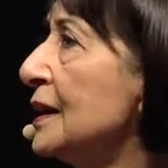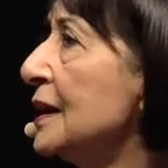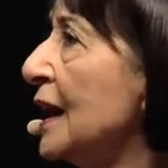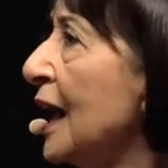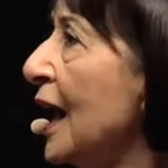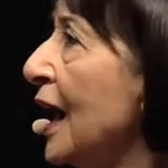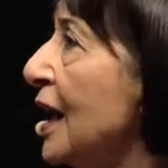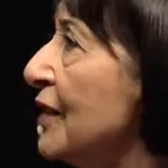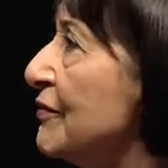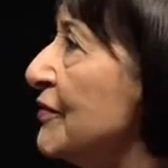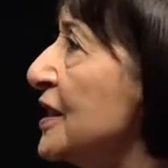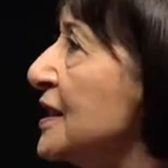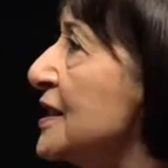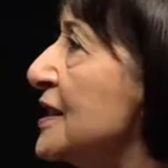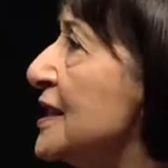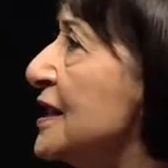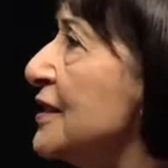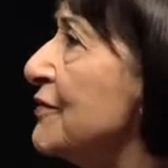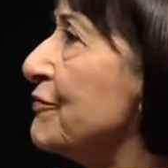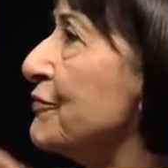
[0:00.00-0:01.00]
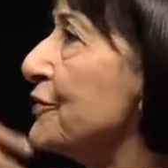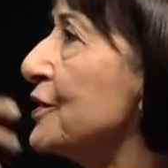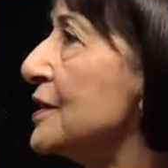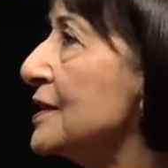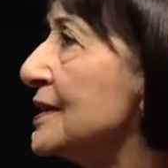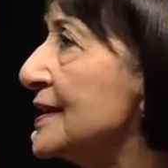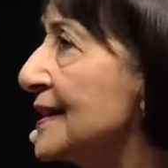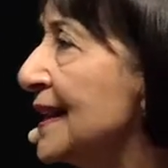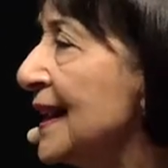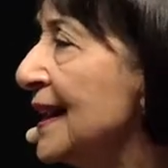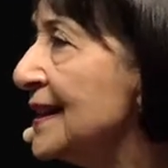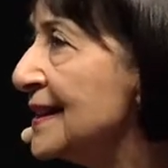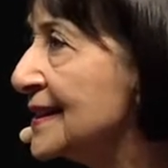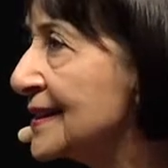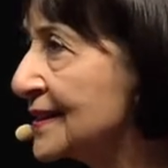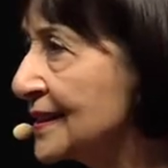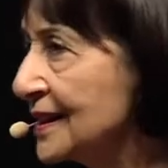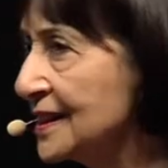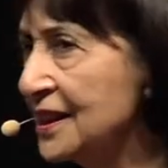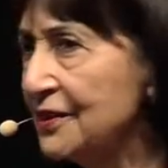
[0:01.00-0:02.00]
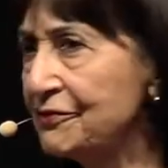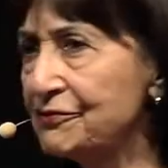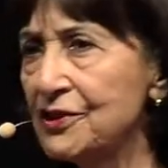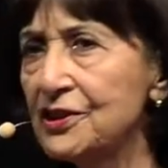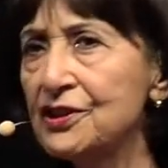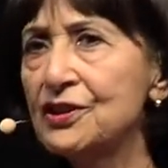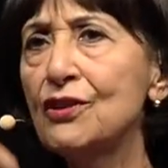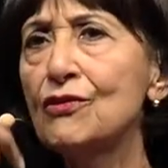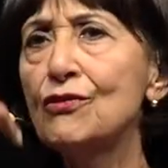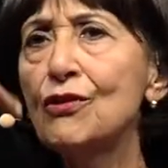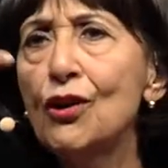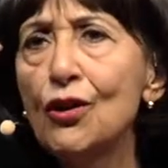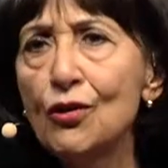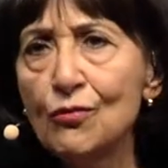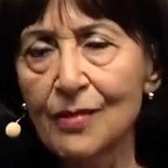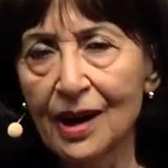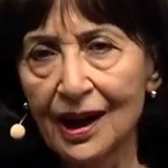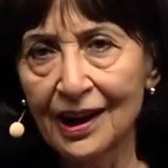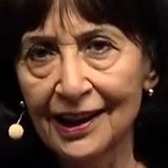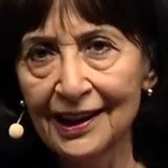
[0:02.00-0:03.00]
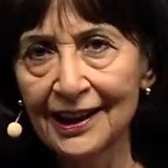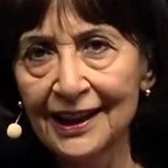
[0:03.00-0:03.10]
have a different taste, a different aroma,